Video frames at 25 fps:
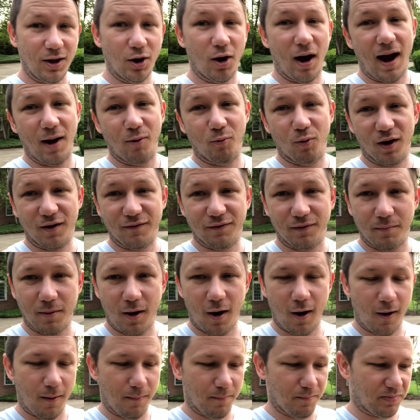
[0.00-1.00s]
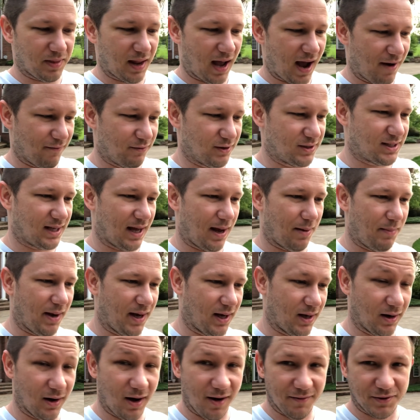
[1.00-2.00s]
I work from home. Obviously, I
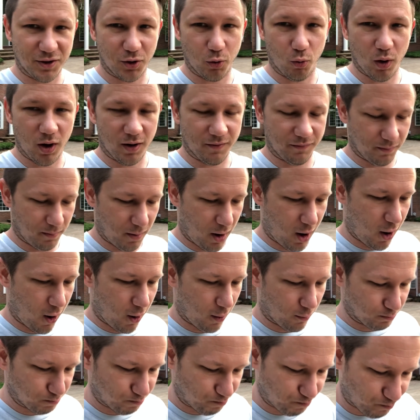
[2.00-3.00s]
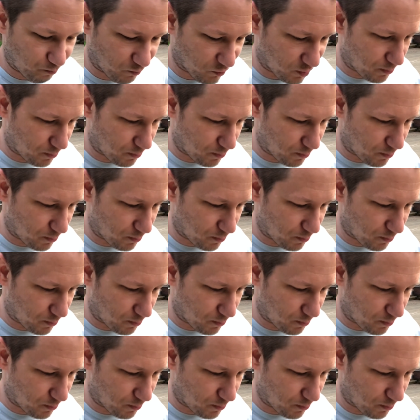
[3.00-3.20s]
make enough to work from home,